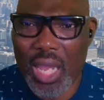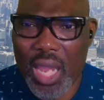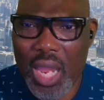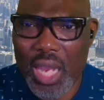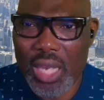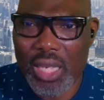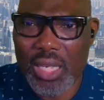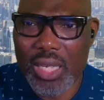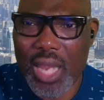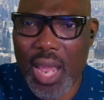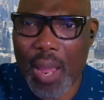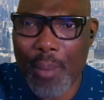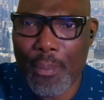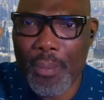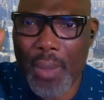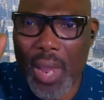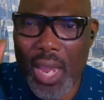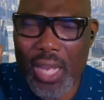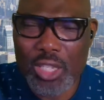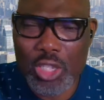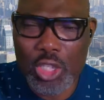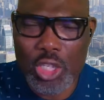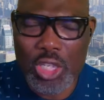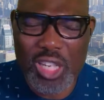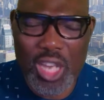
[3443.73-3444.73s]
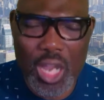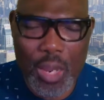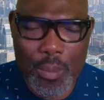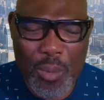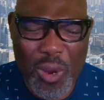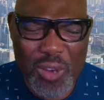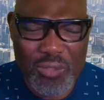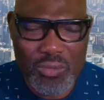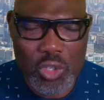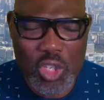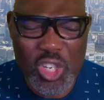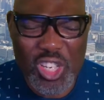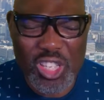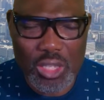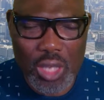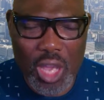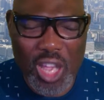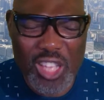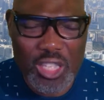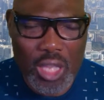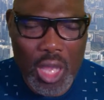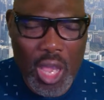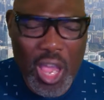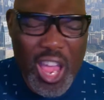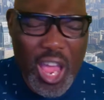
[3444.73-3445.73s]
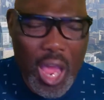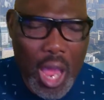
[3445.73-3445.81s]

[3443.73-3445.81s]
in the mighty name of Jesus.